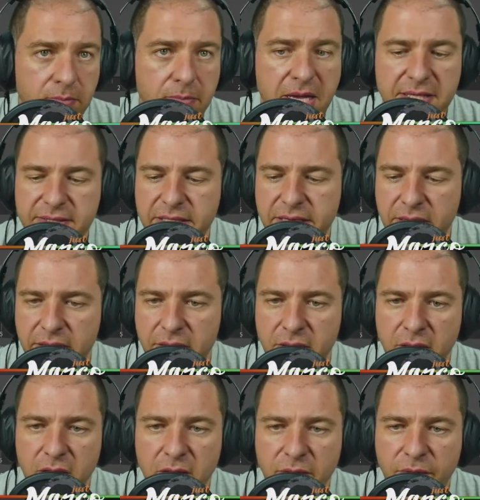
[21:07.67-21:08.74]
basically
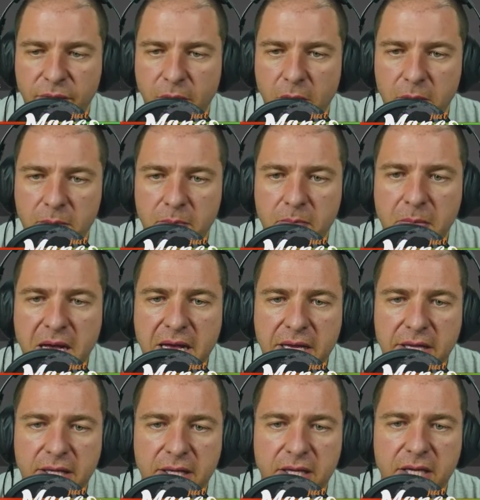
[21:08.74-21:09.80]
from
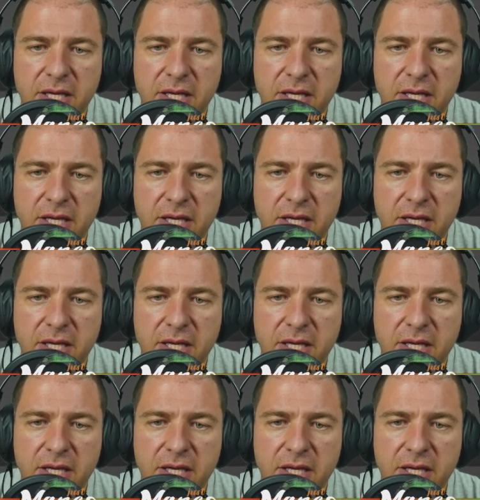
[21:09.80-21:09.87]
my